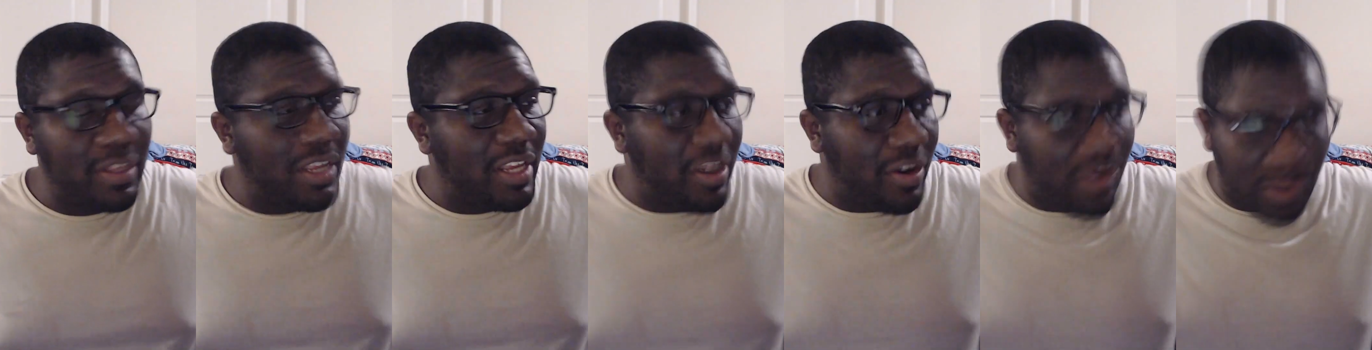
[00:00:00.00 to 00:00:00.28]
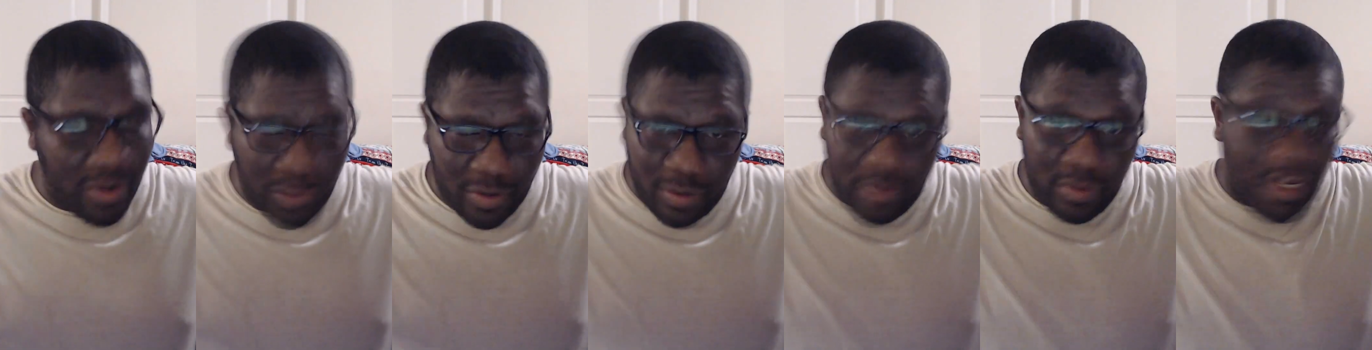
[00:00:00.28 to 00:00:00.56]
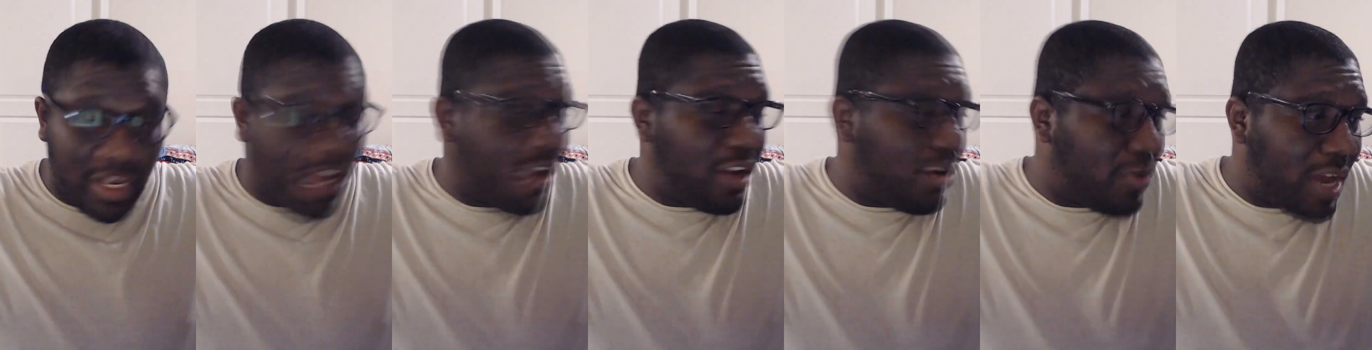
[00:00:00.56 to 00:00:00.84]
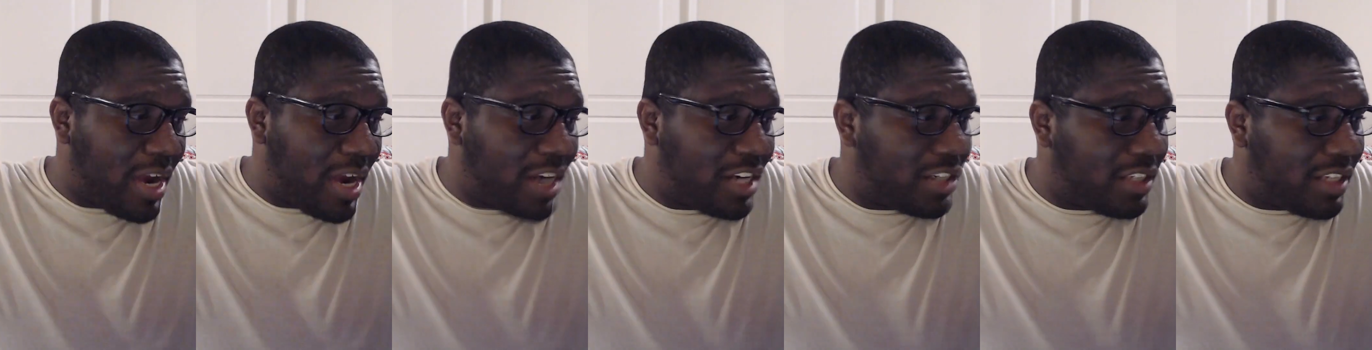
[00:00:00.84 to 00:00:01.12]
They
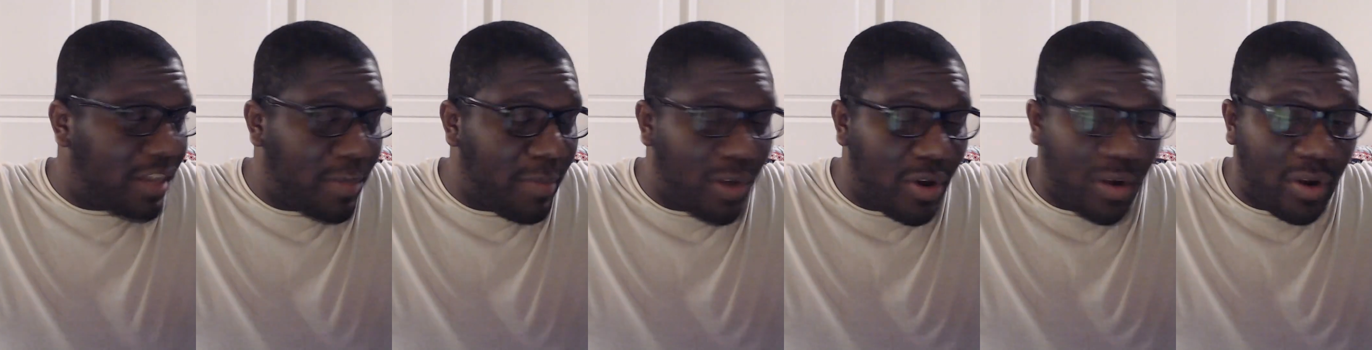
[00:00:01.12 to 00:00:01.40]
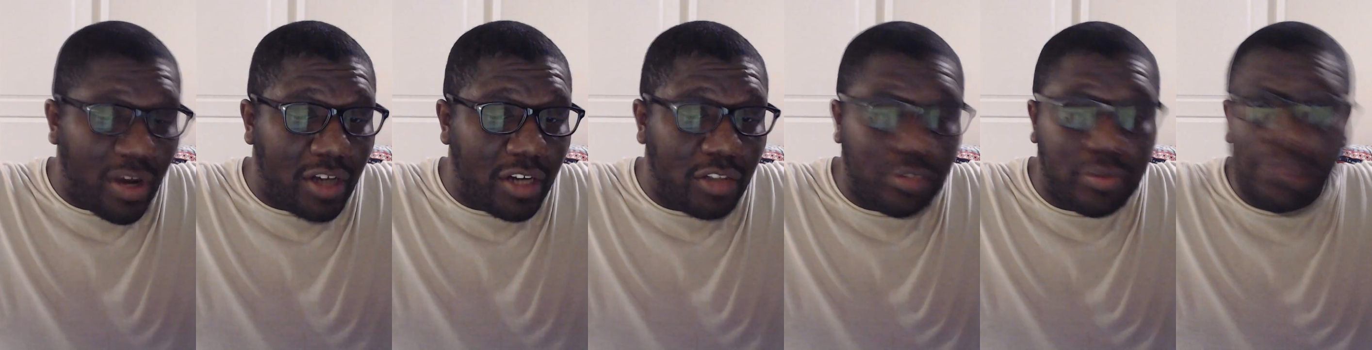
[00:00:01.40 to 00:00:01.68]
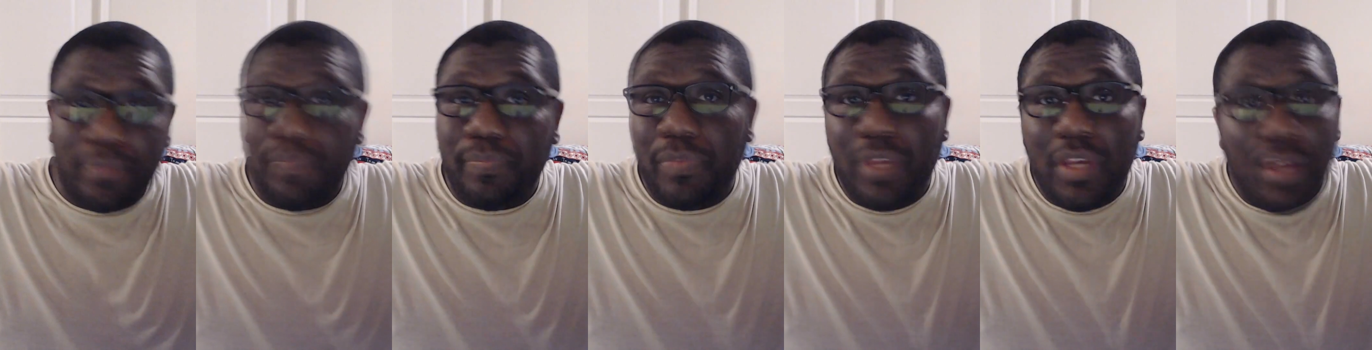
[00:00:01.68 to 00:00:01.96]
congratulate me on 100.